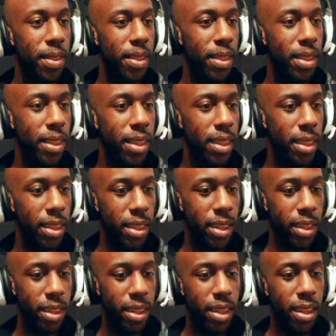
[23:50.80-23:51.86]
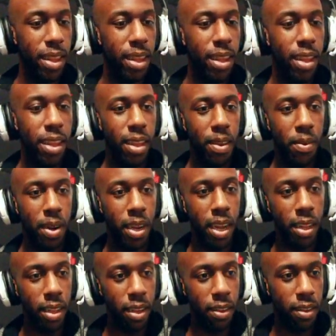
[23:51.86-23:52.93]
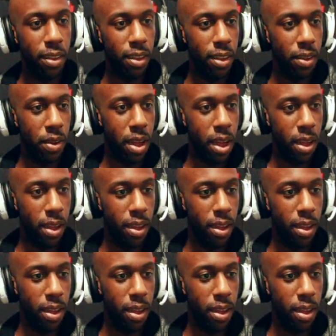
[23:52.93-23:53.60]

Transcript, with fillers: Let me get these. Okay.